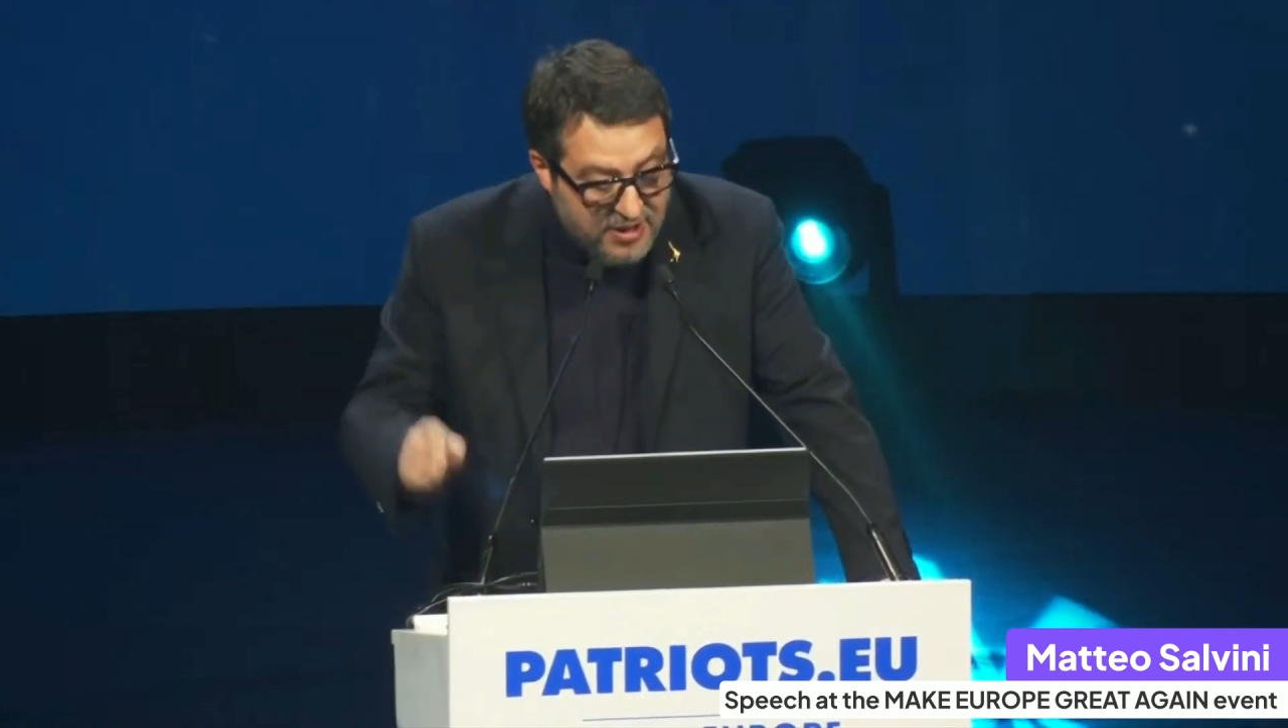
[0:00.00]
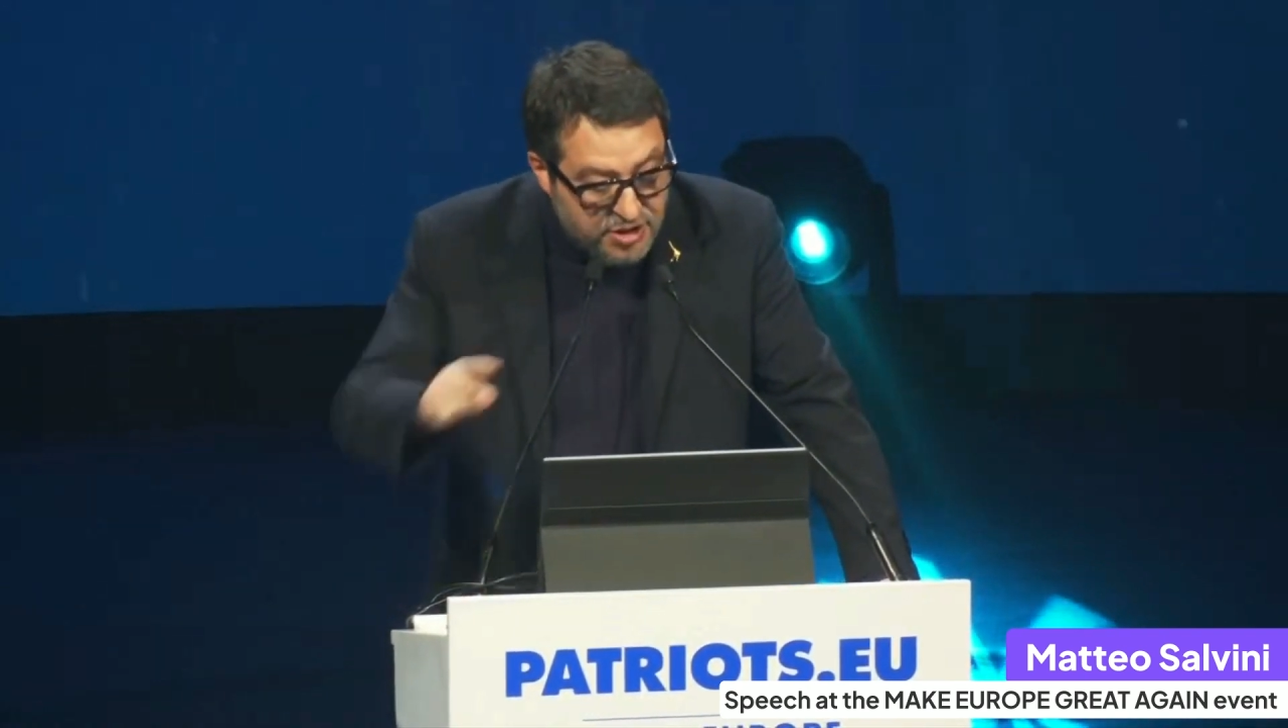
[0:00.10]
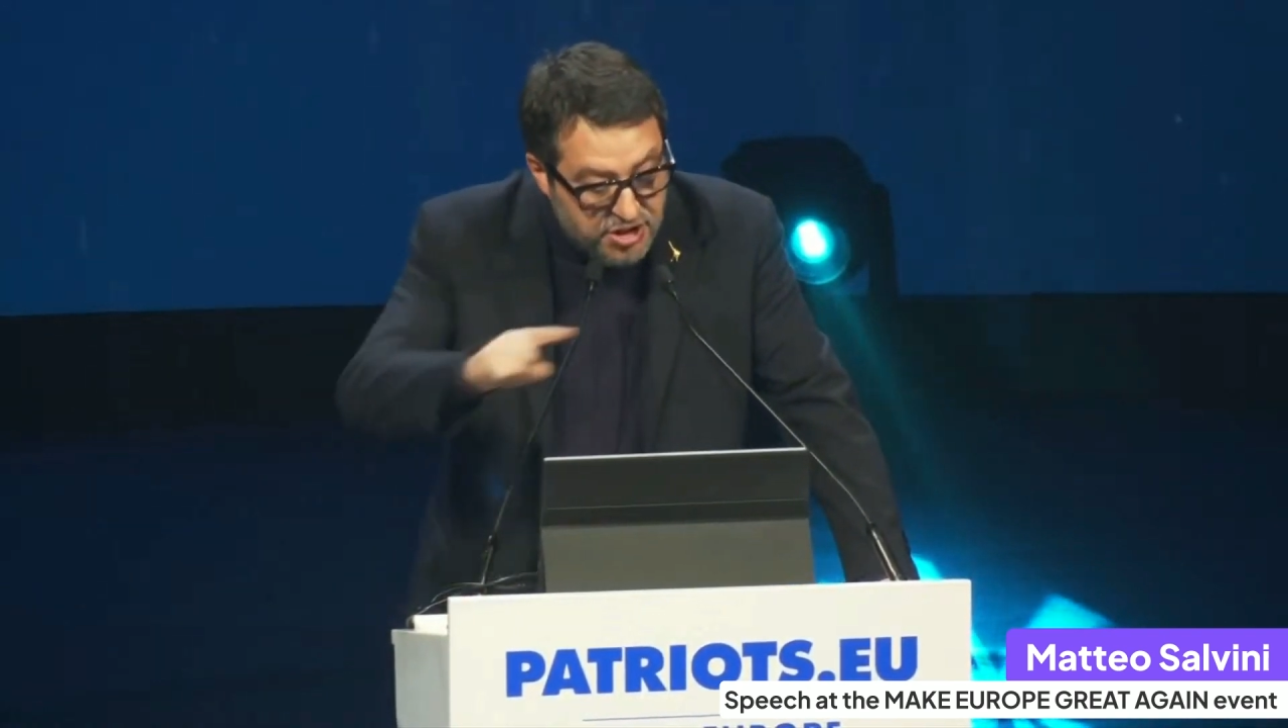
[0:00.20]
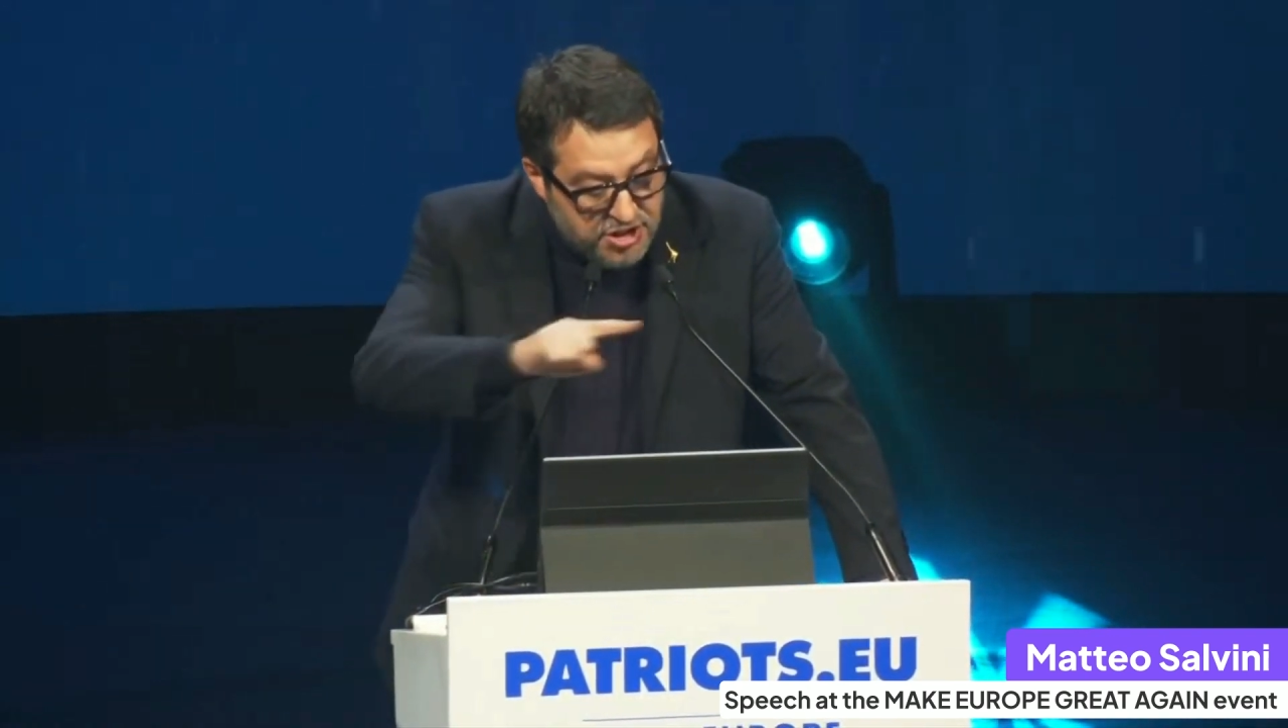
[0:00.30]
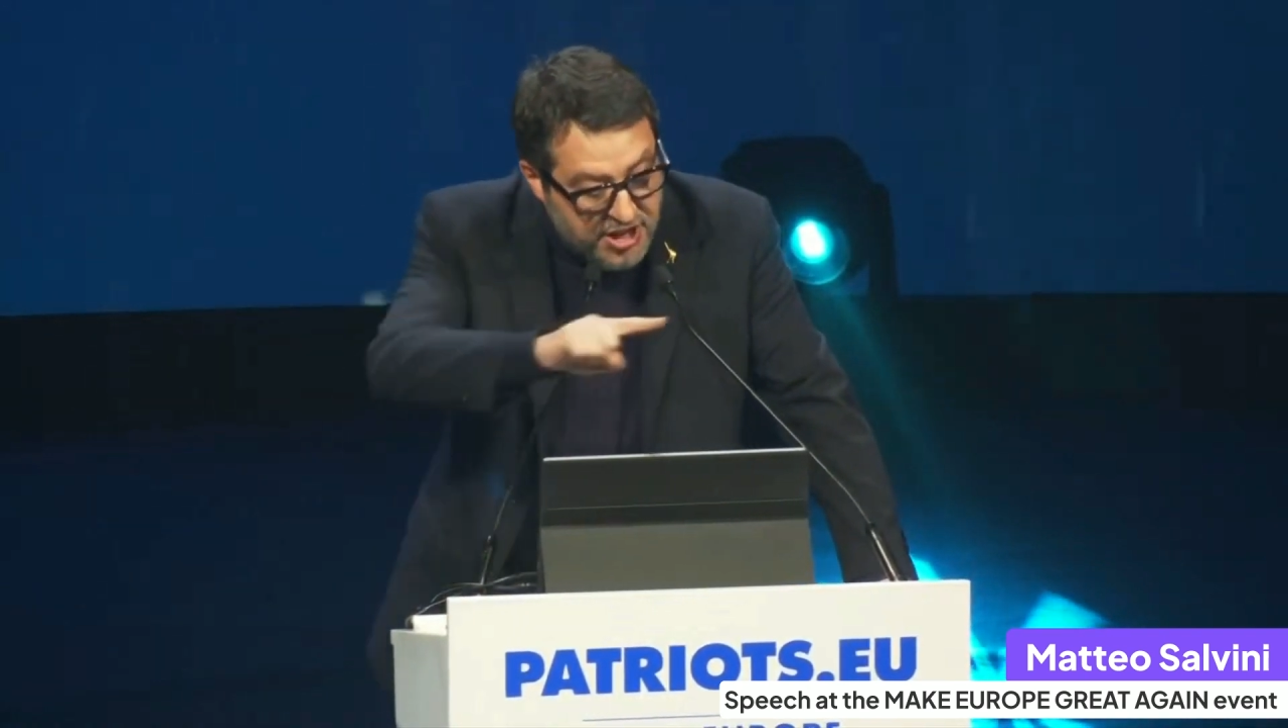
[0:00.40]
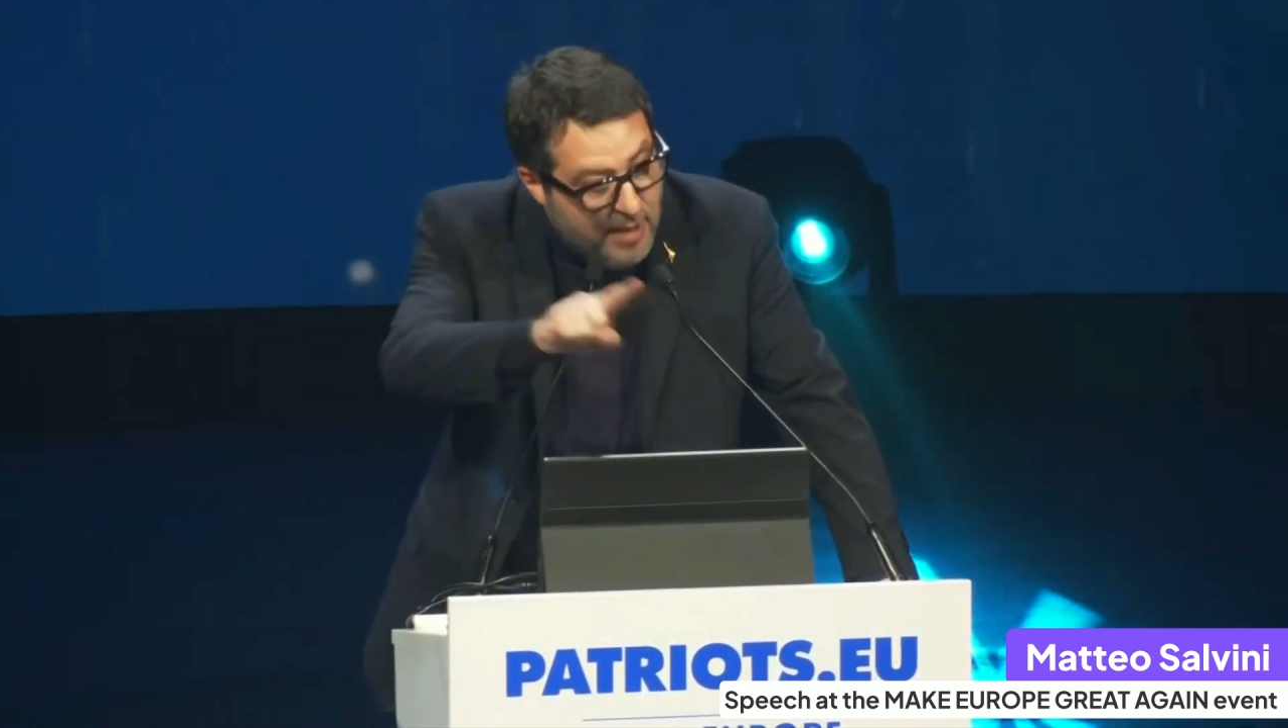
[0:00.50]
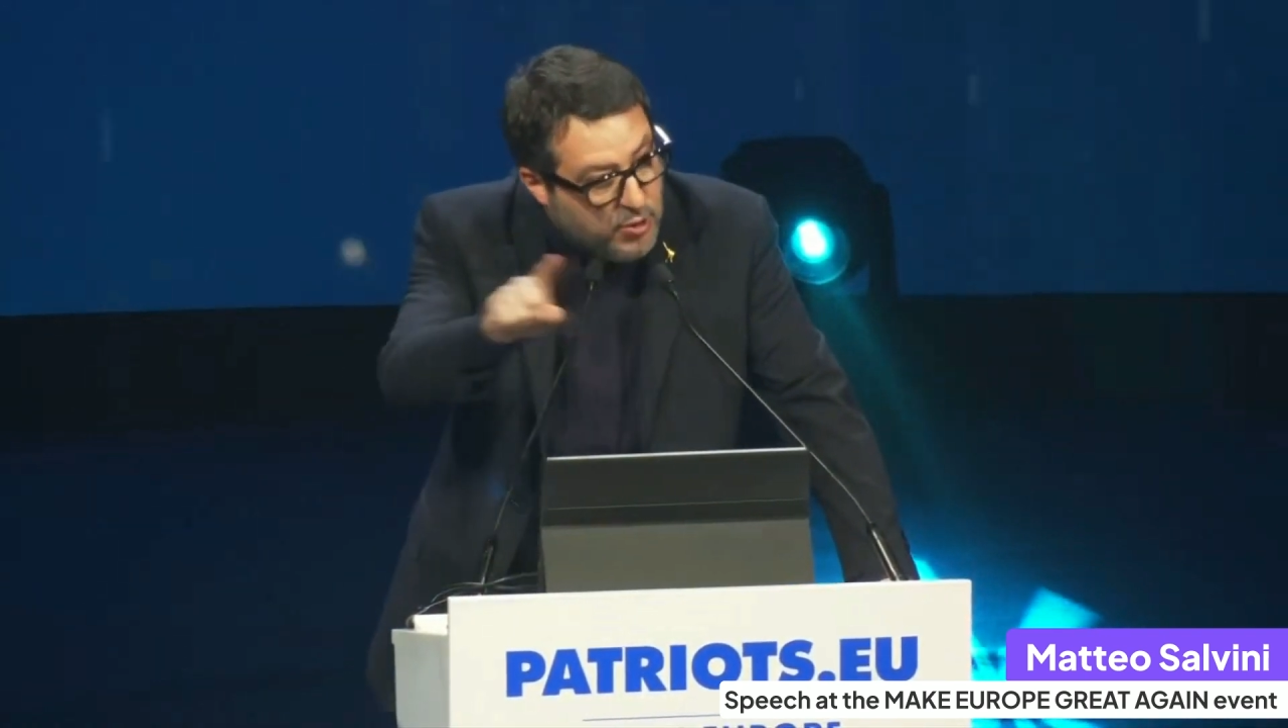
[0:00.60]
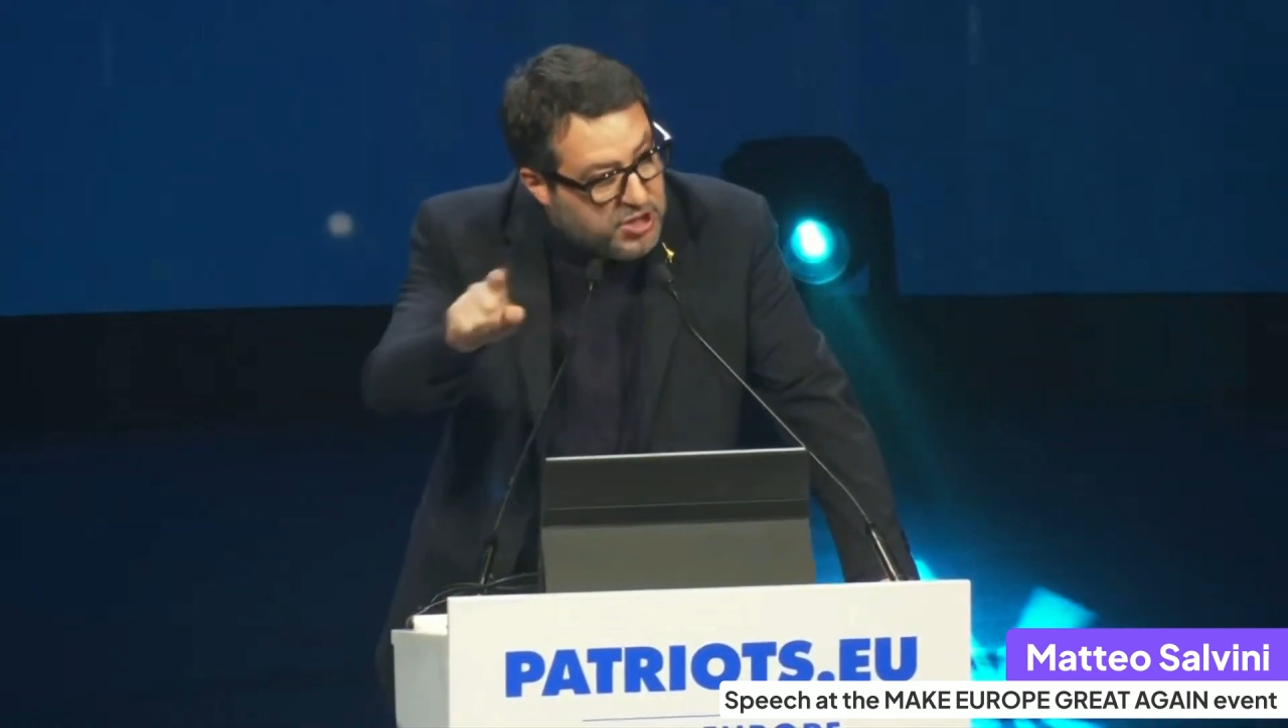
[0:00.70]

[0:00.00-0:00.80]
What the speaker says: that it did not